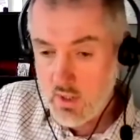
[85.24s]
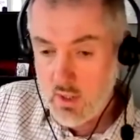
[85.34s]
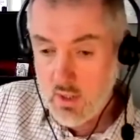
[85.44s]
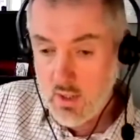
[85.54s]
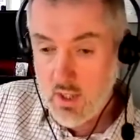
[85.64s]

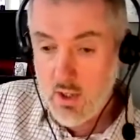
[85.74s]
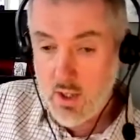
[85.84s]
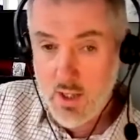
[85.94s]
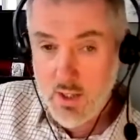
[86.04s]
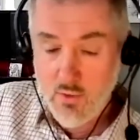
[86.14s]
And now I'll
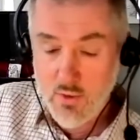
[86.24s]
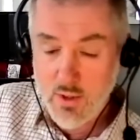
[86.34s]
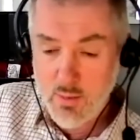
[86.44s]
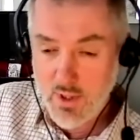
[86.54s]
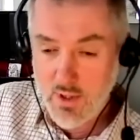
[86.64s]
hand over
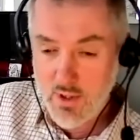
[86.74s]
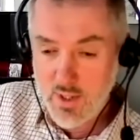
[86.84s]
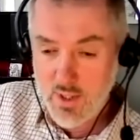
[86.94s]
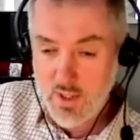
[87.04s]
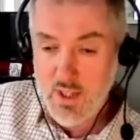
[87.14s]
to my
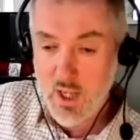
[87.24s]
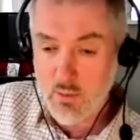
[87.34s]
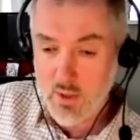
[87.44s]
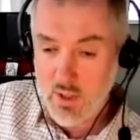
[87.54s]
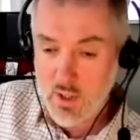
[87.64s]
colleague
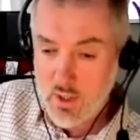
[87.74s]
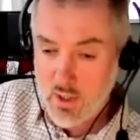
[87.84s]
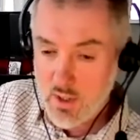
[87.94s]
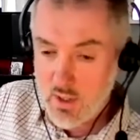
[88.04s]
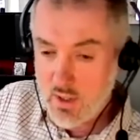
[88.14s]
Simon
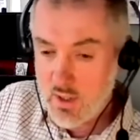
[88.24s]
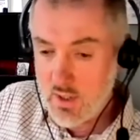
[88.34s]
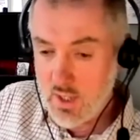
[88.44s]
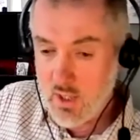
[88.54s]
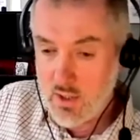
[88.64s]

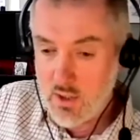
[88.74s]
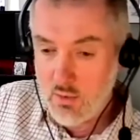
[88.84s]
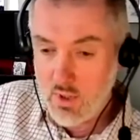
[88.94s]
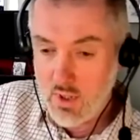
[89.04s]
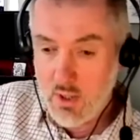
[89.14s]
and Alan, who
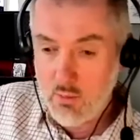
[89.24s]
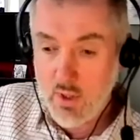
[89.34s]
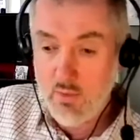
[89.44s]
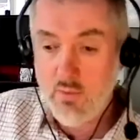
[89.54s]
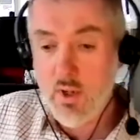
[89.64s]
will
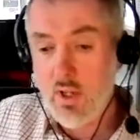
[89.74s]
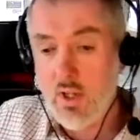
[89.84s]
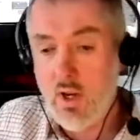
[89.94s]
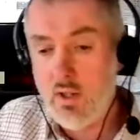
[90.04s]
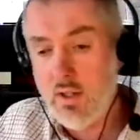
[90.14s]
elaborate
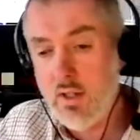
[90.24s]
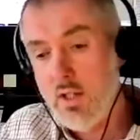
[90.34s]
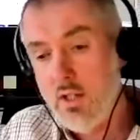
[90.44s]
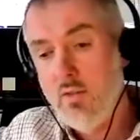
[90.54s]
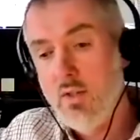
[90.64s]
further on the
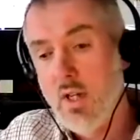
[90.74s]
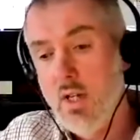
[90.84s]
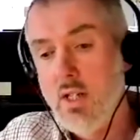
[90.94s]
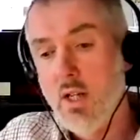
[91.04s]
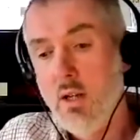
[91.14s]
initiatives
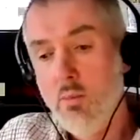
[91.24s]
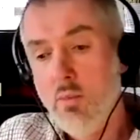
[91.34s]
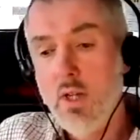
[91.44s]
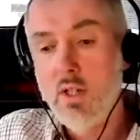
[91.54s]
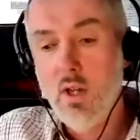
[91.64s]
taking
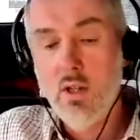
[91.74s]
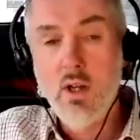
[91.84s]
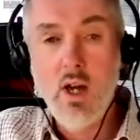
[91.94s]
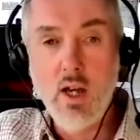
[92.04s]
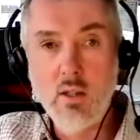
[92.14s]
place on
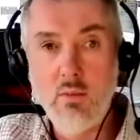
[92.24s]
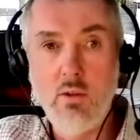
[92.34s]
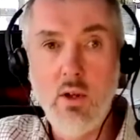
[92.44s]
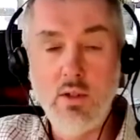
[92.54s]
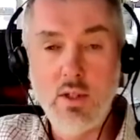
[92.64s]
our Haxby
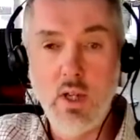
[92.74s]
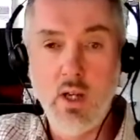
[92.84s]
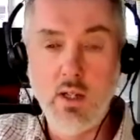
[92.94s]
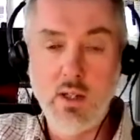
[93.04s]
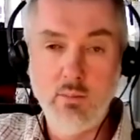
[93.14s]
Road site.